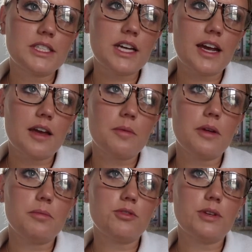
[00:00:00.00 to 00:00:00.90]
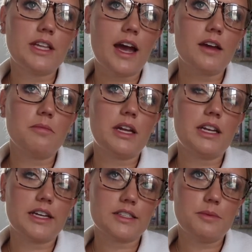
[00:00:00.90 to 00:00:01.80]
bit of time in between that and my
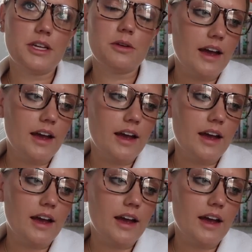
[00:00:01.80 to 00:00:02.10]
next meeting.